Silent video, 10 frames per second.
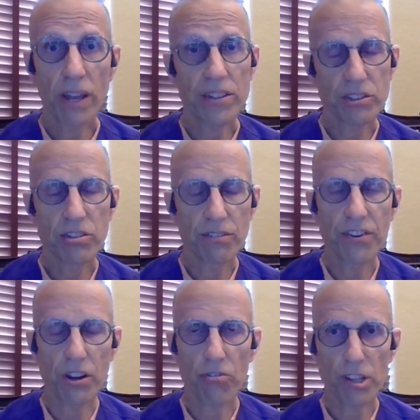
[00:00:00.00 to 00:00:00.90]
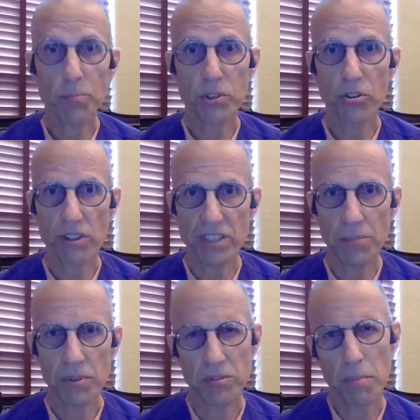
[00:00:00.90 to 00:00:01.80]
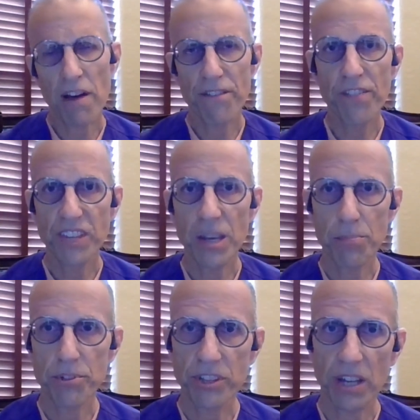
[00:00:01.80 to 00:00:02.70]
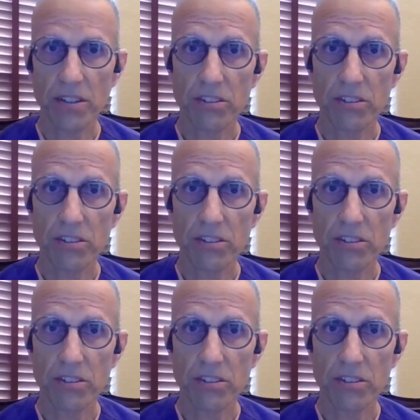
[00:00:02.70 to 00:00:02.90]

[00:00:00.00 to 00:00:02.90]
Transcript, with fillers: gets severe respiratory symptoms, about 15%.